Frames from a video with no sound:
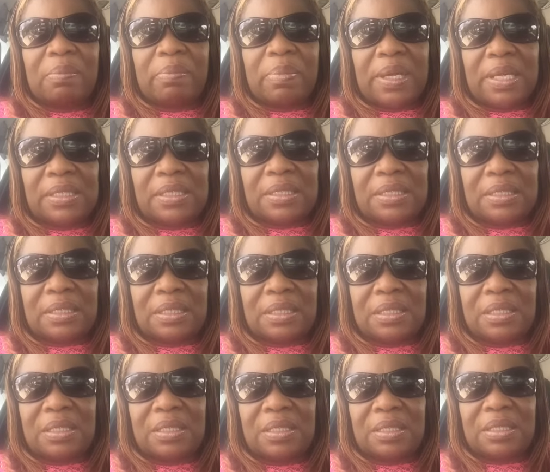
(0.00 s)

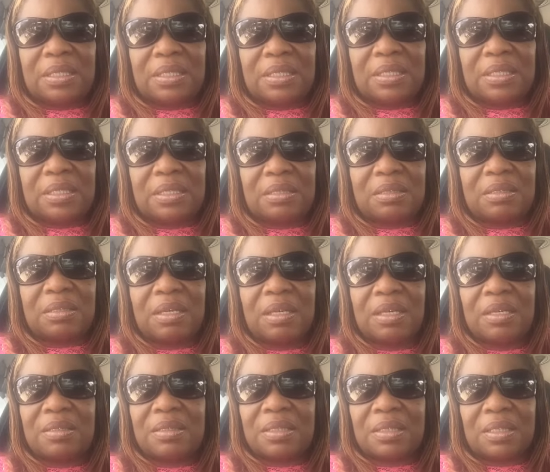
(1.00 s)
bestest
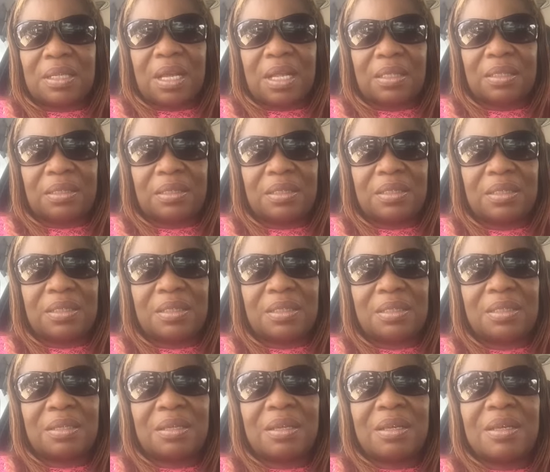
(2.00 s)
hairstylists
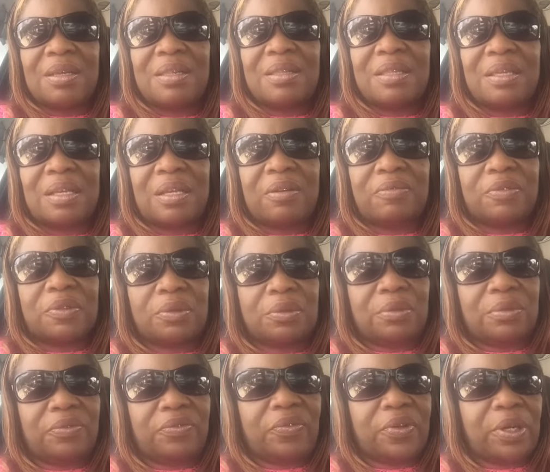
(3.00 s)
that I've
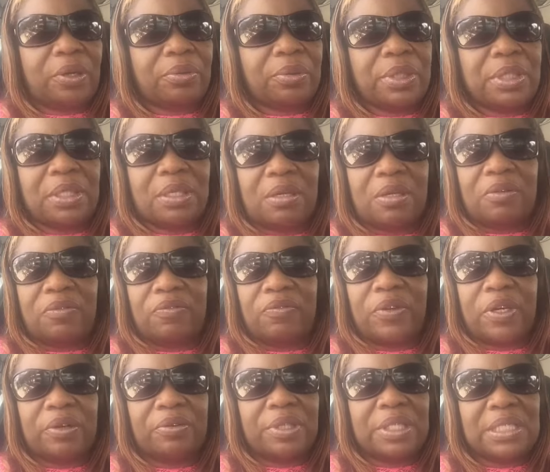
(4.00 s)
known, very young,
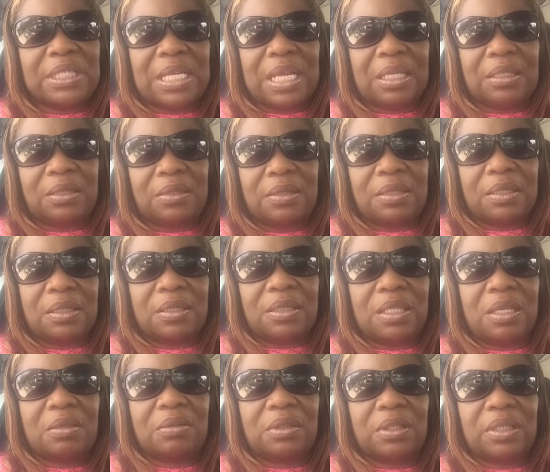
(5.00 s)
very talented
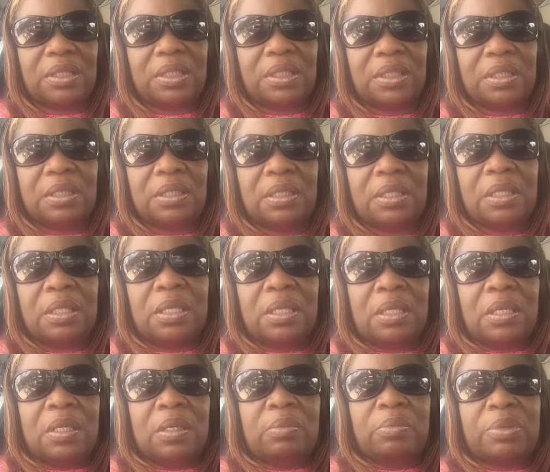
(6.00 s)
young lady.
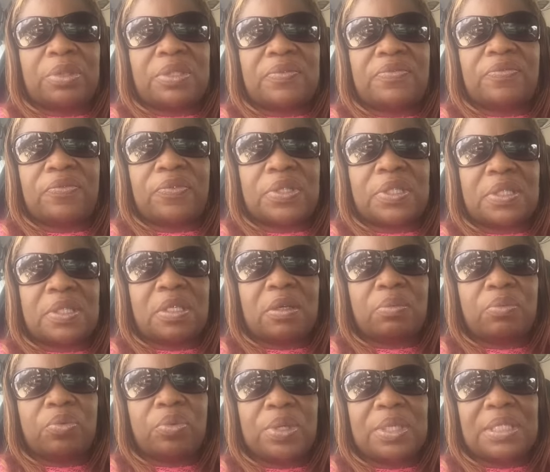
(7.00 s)
But for
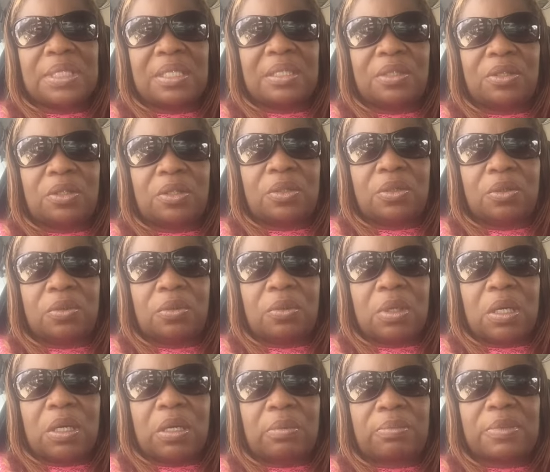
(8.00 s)
some reason, you know,
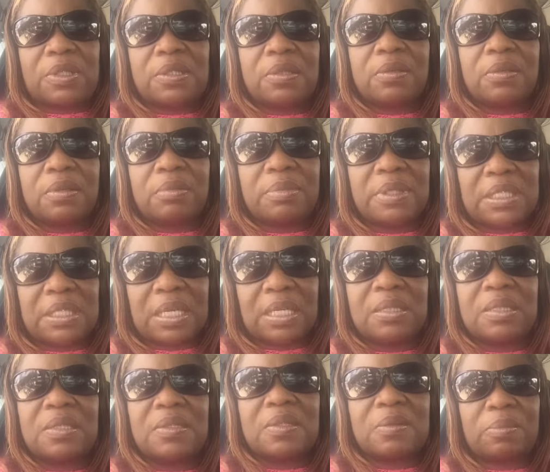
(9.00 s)

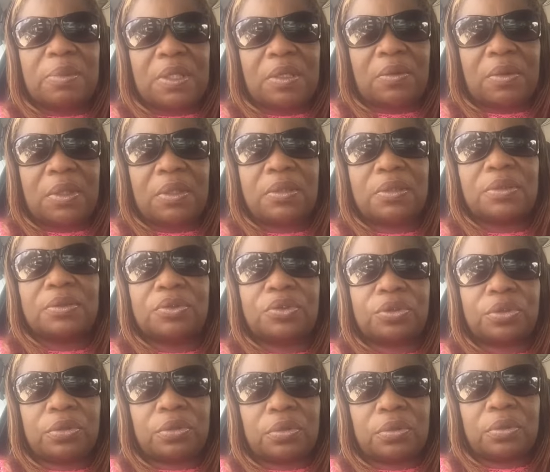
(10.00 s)
circumstances beyond her
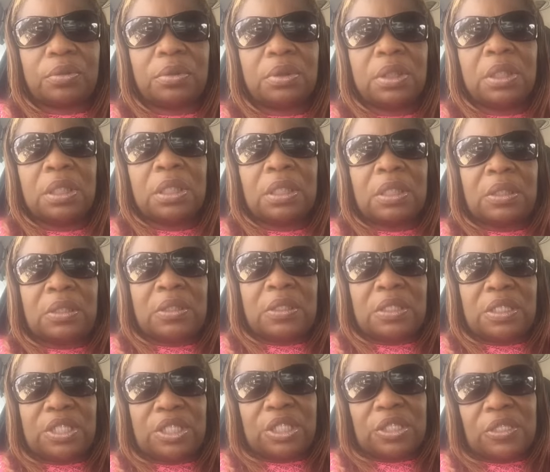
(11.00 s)
control,
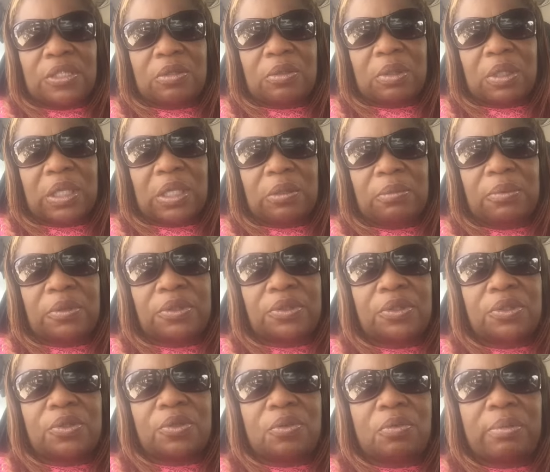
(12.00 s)
she's not able
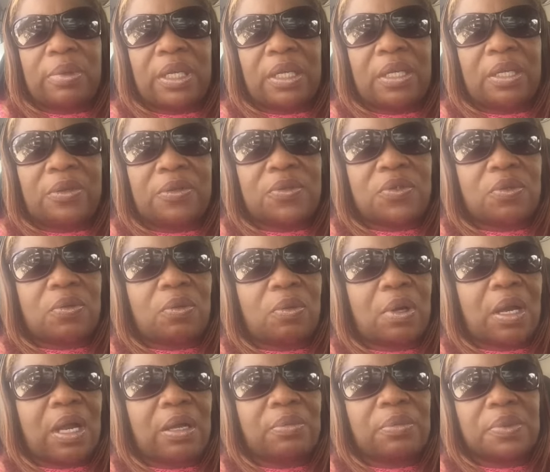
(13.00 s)
to do my hair. So
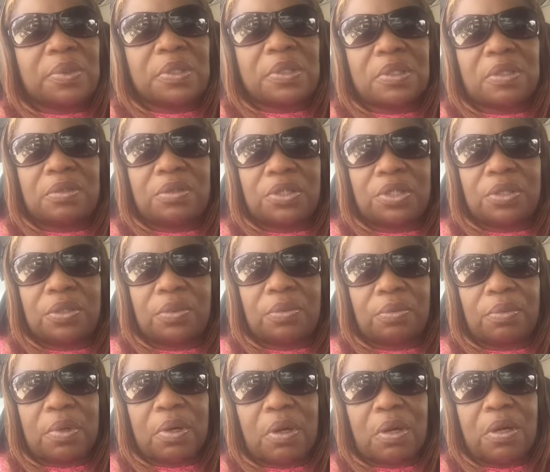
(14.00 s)
I was searching
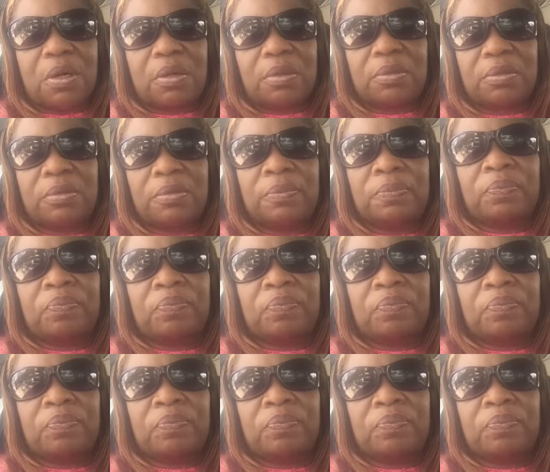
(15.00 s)
around